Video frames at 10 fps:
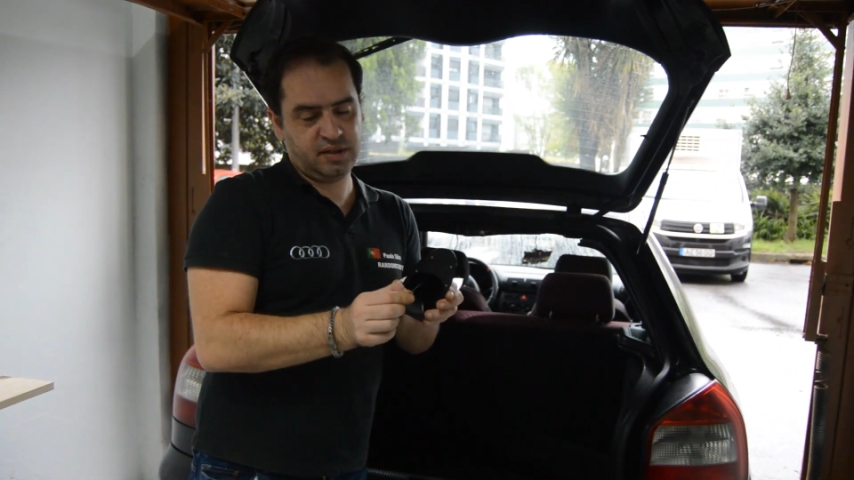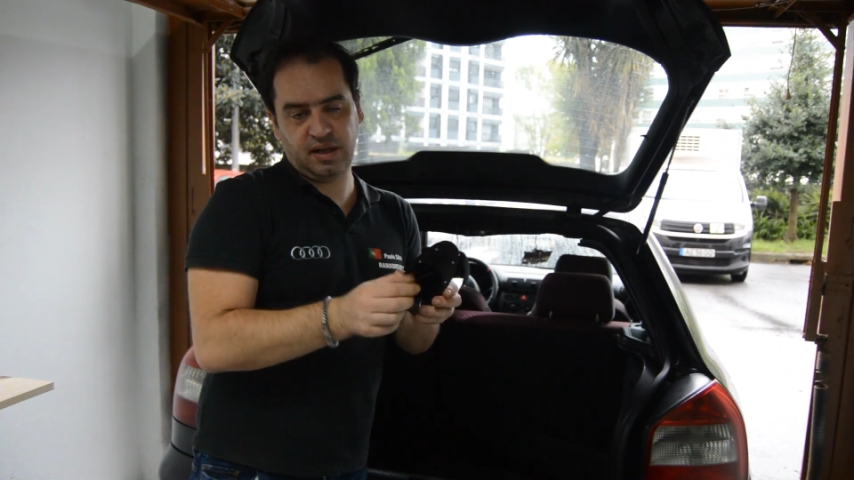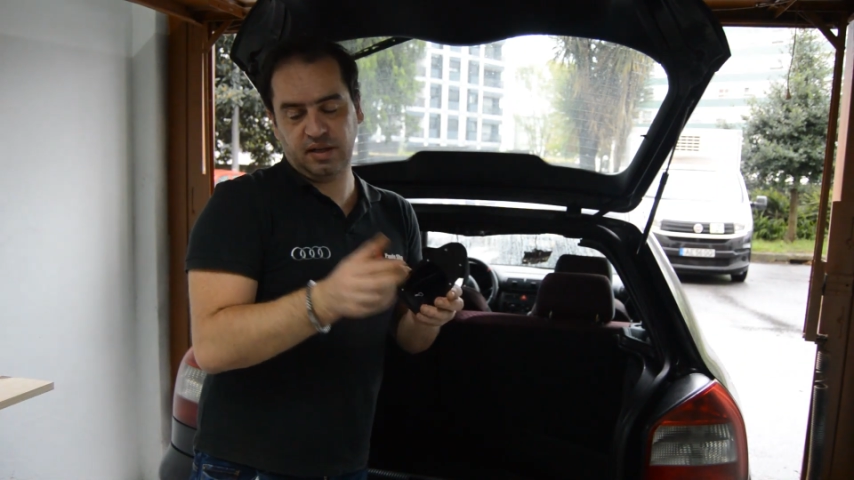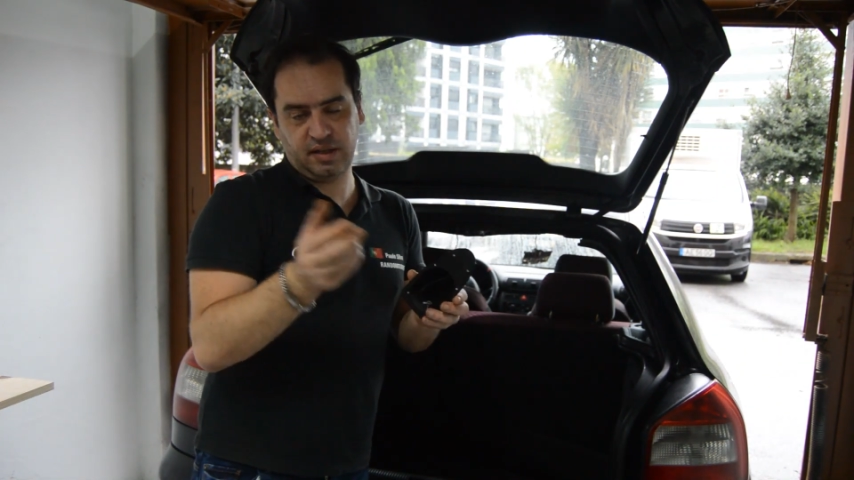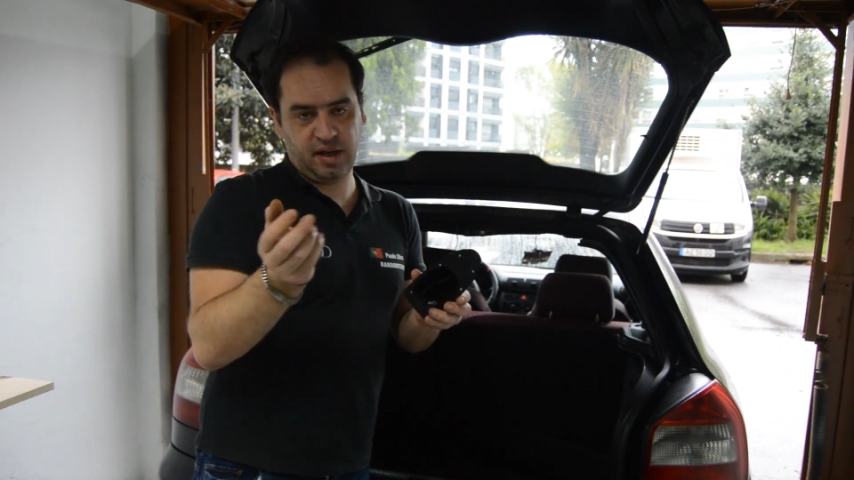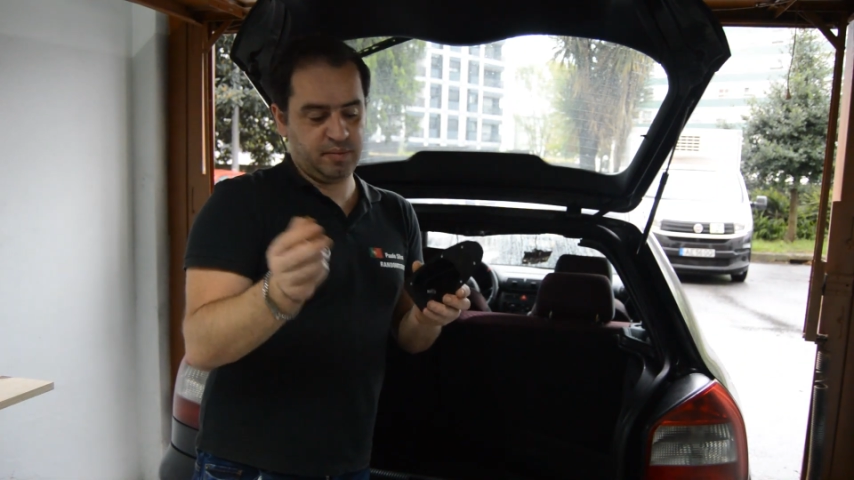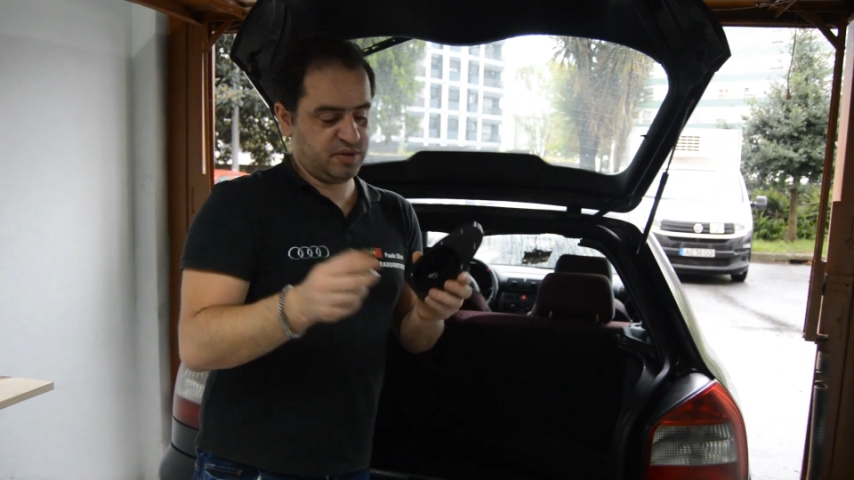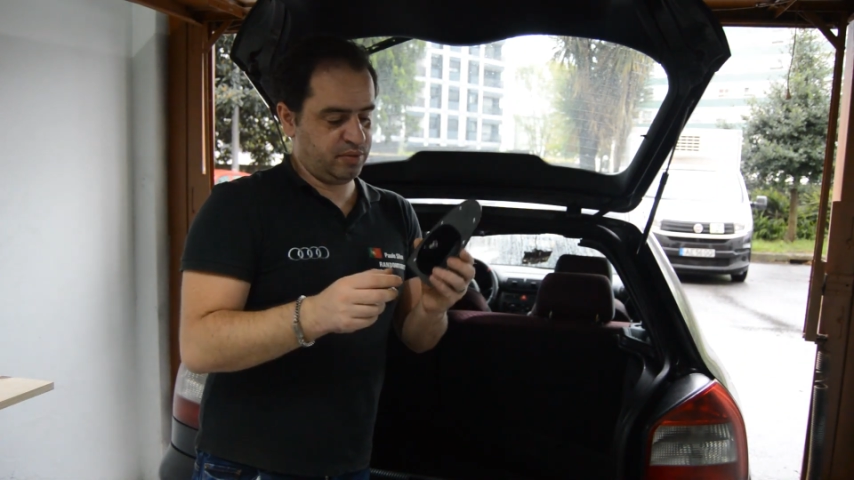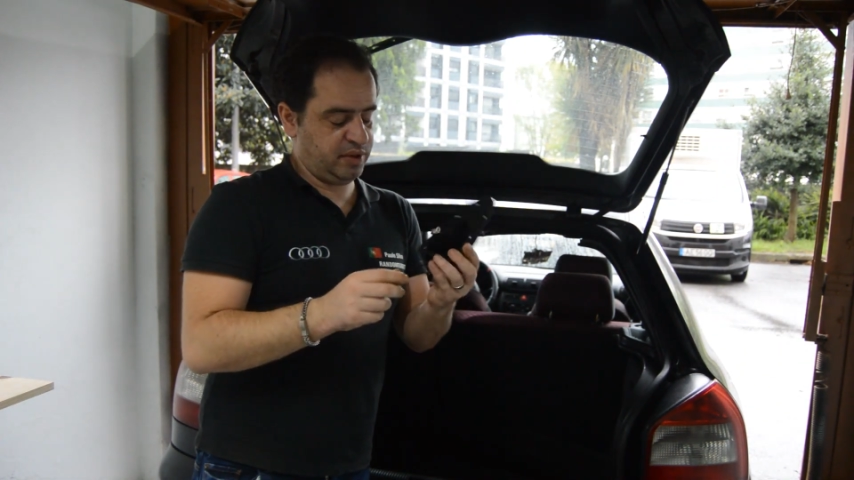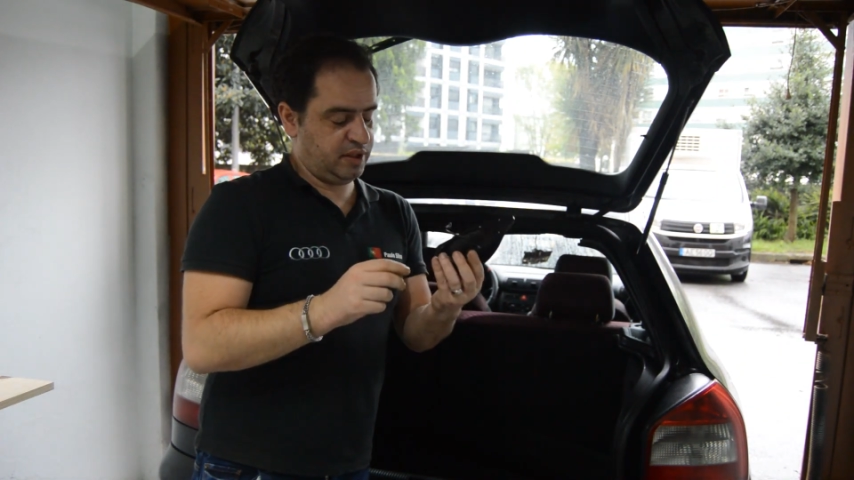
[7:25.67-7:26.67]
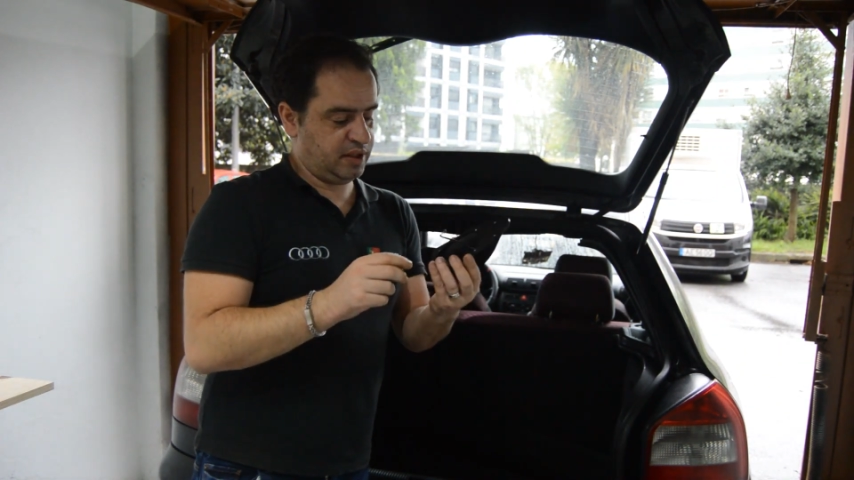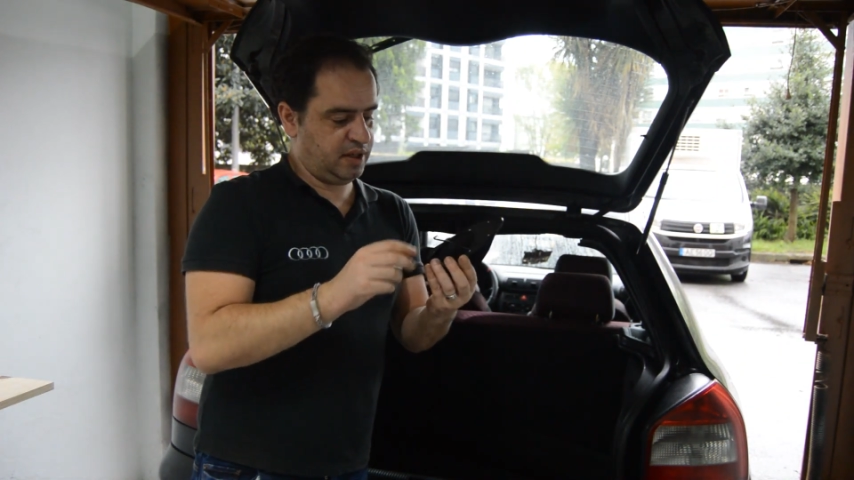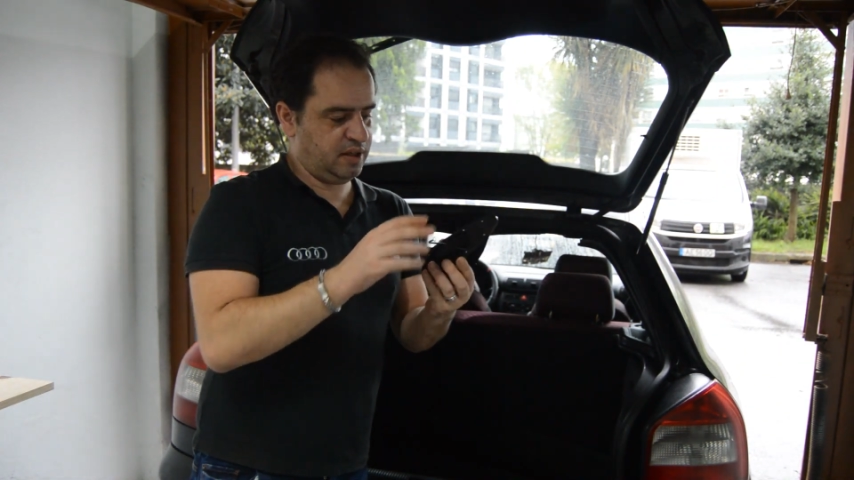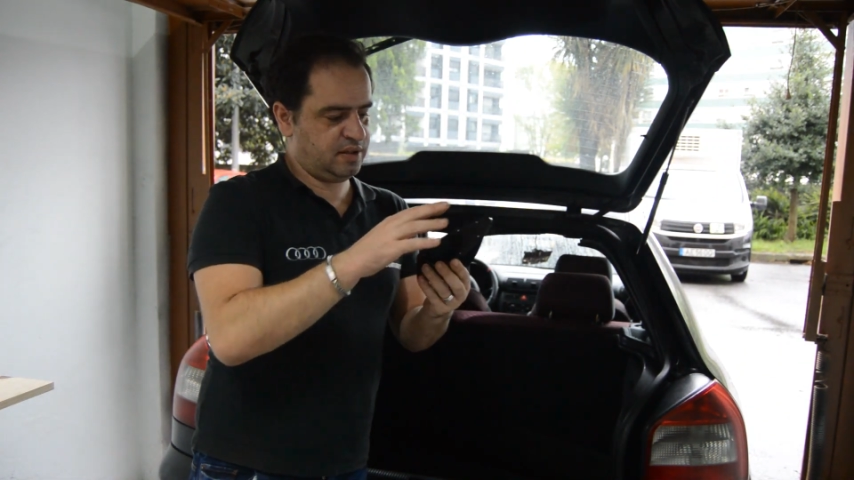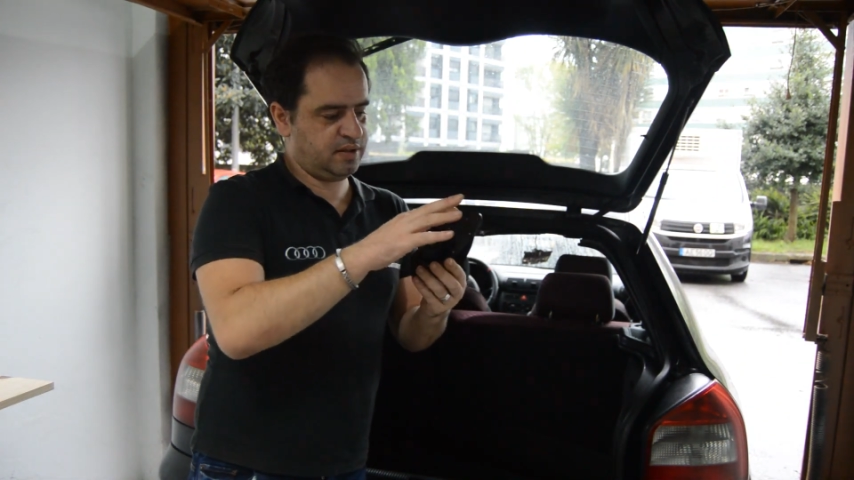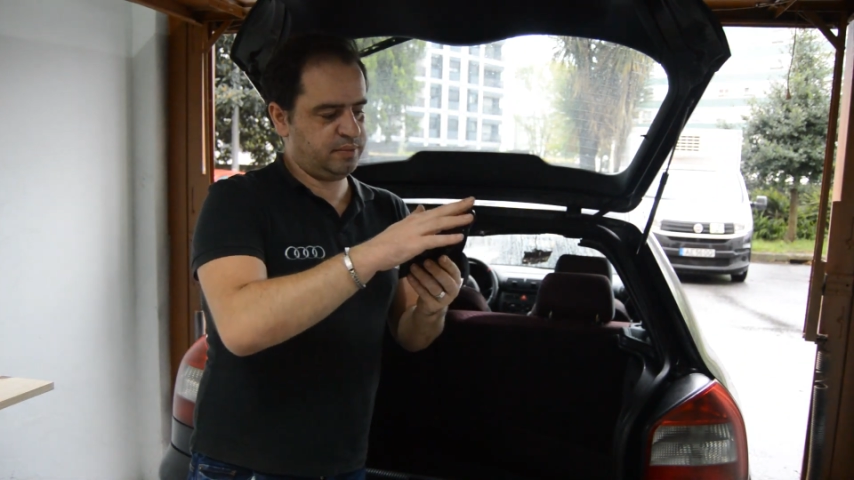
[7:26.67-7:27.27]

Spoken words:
that it comes with the kit.